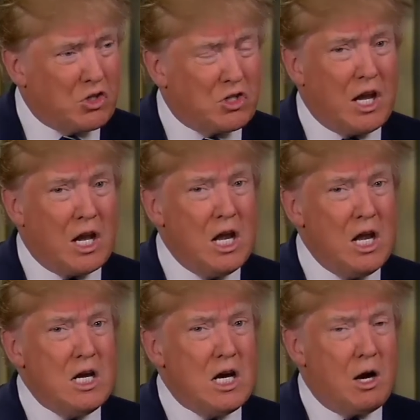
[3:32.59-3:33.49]
And
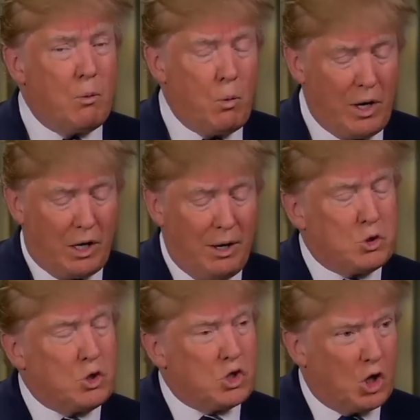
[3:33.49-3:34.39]
when it comes
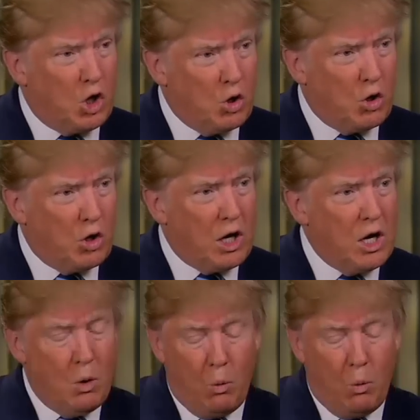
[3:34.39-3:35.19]
to security,